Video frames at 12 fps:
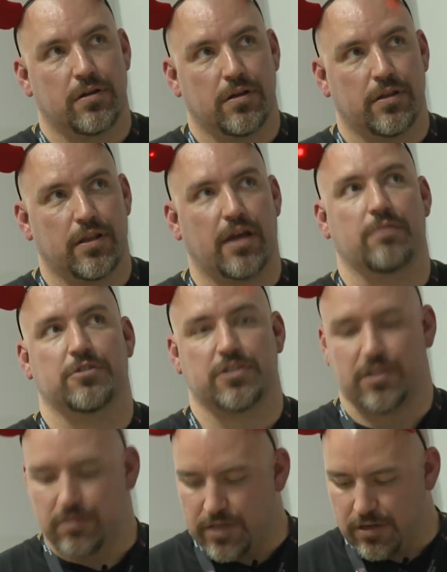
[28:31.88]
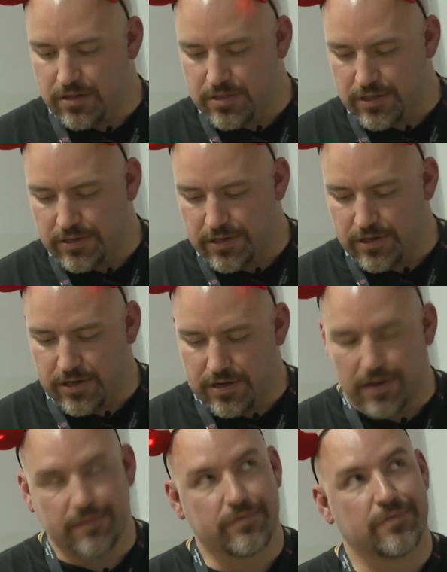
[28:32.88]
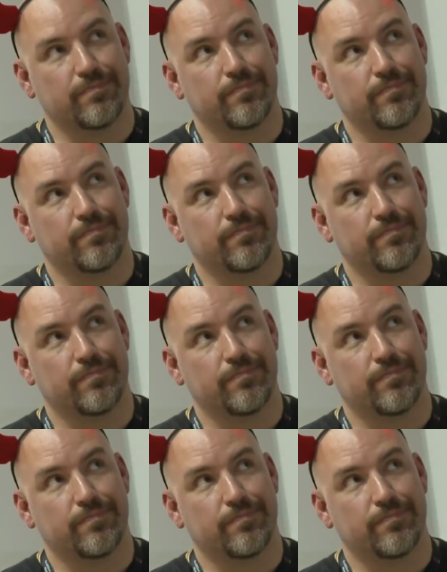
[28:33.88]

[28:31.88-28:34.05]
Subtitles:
And that will generate rsyncd.conf.